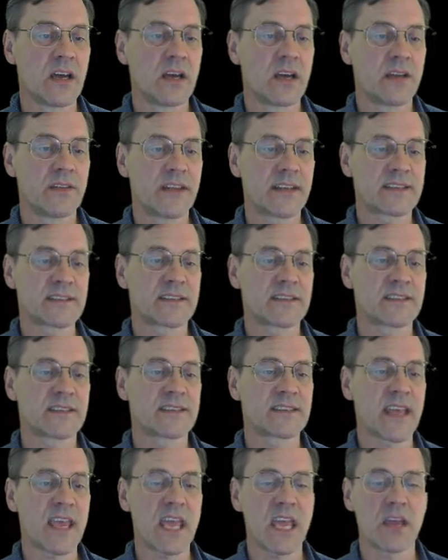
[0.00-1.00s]
that's the
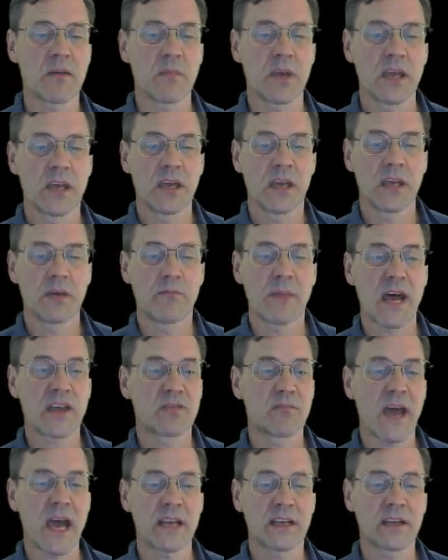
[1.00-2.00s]
same
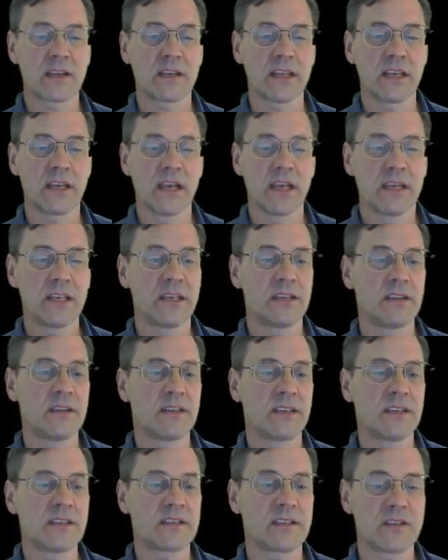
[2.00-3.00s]
mathematically in
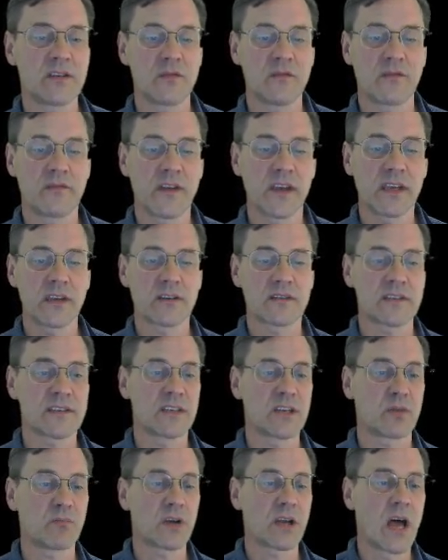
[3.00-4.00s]
these 2 figures
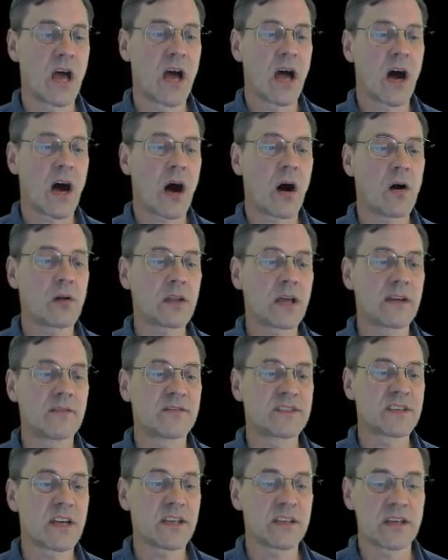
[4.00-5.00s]
here, but all
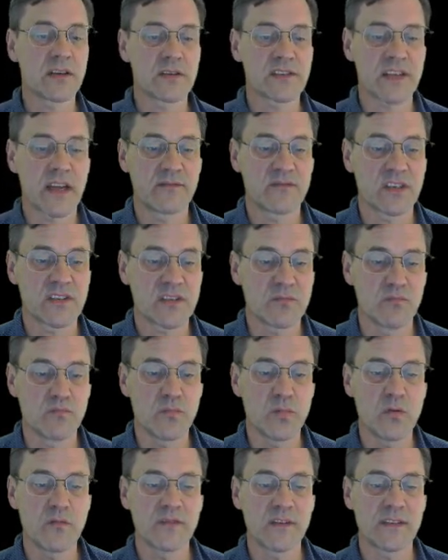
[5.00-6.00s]
I've done here is I've just
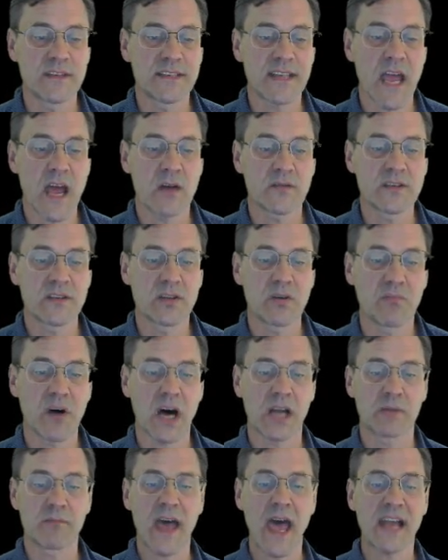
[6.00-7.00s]
moved it down to the
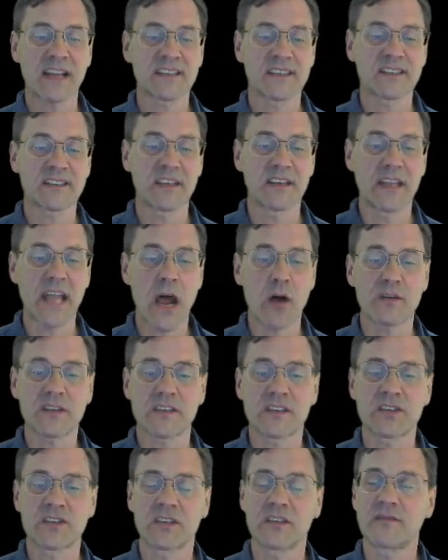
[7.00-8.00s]
bottom axis, and now it's
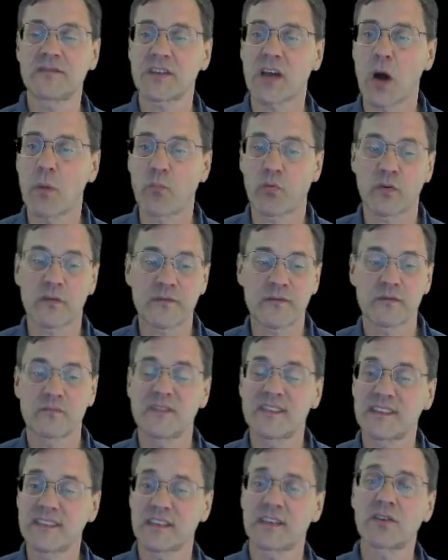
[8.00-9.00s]
a shift upward from
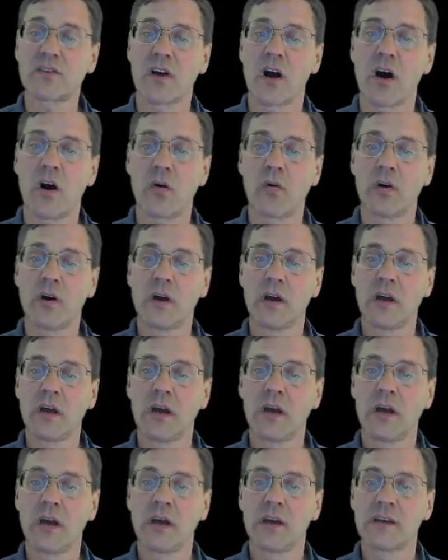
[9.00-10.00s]
0.
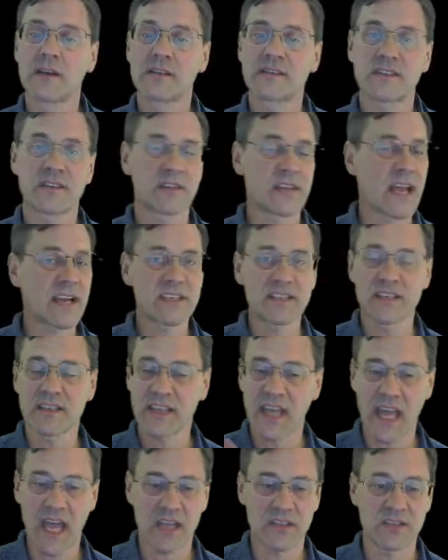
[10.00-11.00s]
Selection
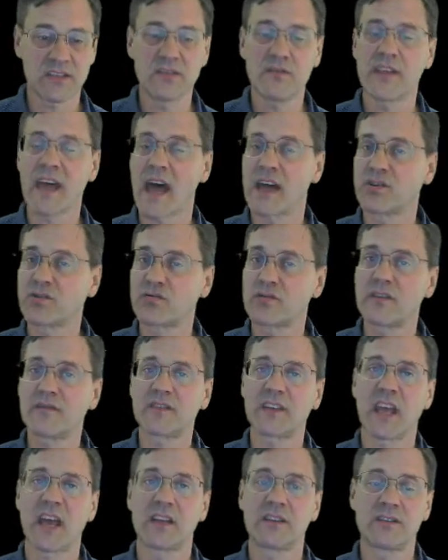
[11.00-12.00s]
can't do that.
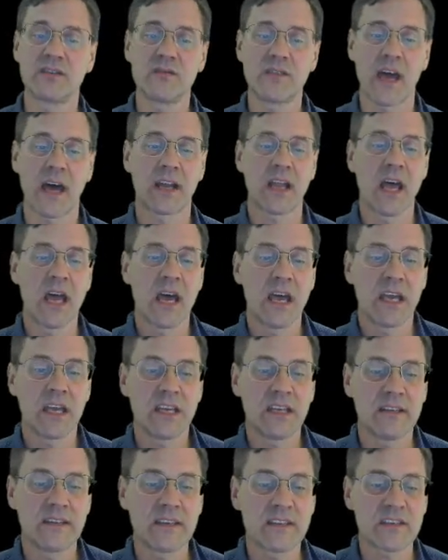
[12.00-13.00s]
Drift can't do that.
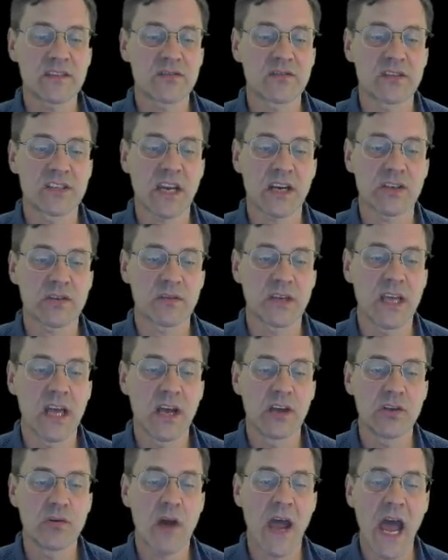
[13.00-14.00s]
In this trajectory,
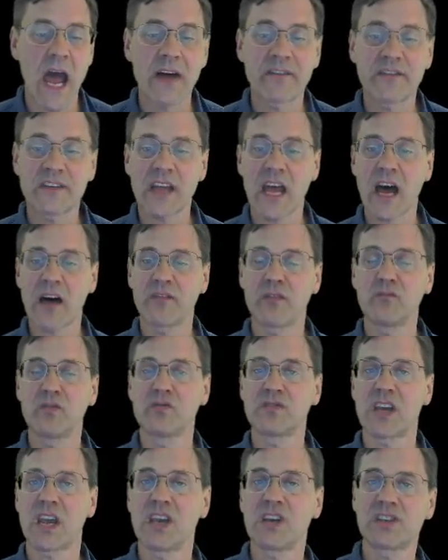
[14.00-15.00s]
you have to have a
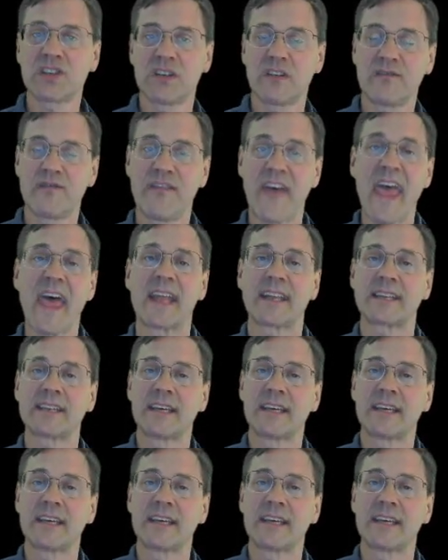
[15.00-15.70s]
mutation event